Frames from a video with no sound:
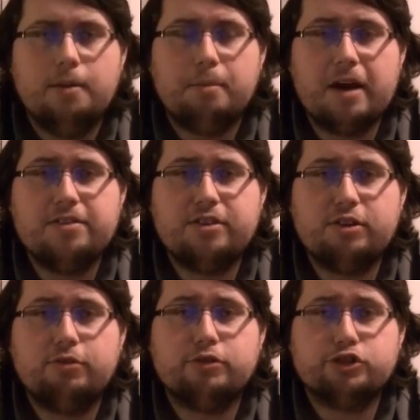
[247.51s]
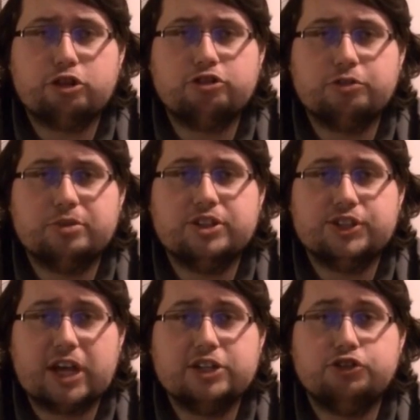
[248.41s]
My theory for stretching with the
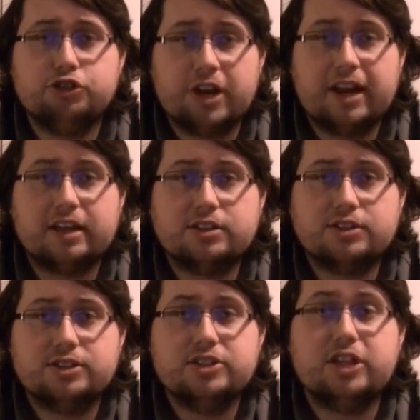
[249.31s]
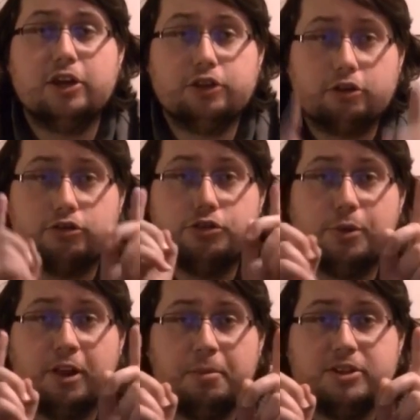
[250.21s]
SizeGenetics is that there are
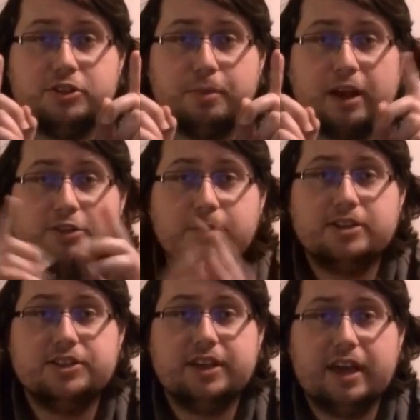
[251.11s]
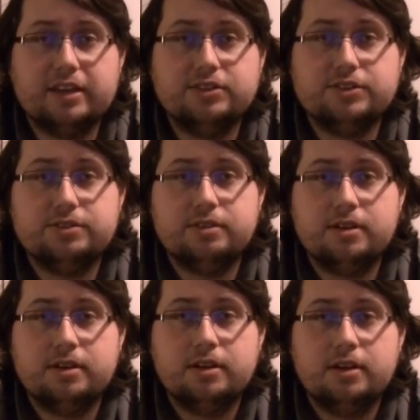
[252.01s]
two elements to maximizing gains.
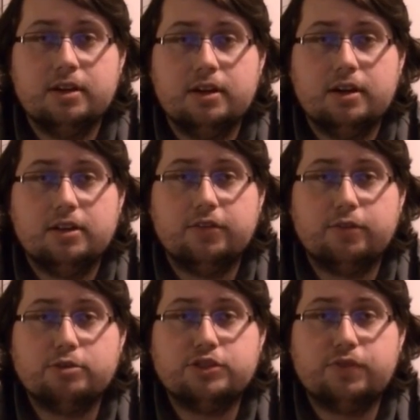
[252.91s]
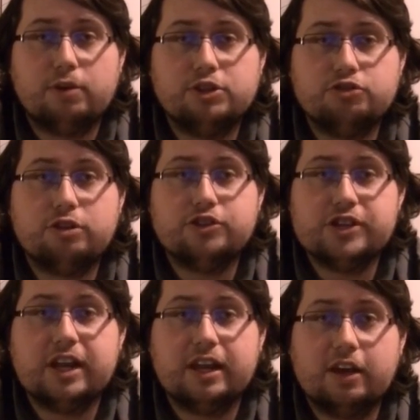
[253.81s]
The first involves
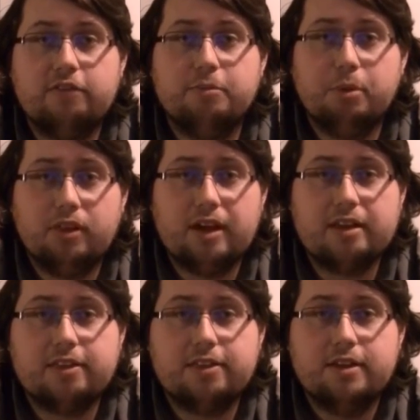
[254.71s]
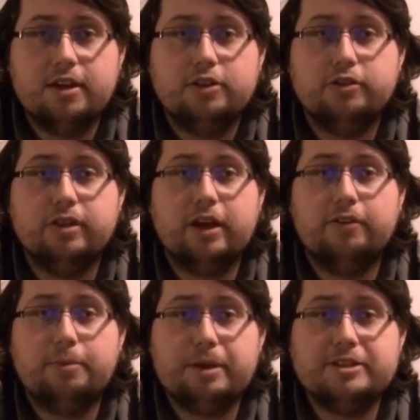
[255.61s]
stretching at a comfortable length to allow
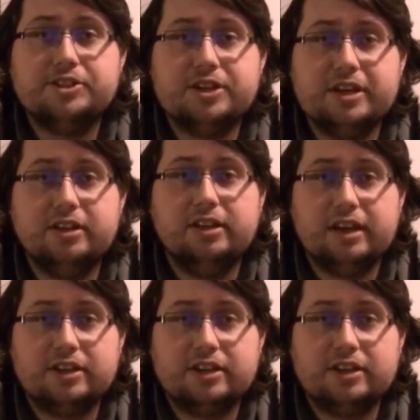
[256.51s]
the penis to heal in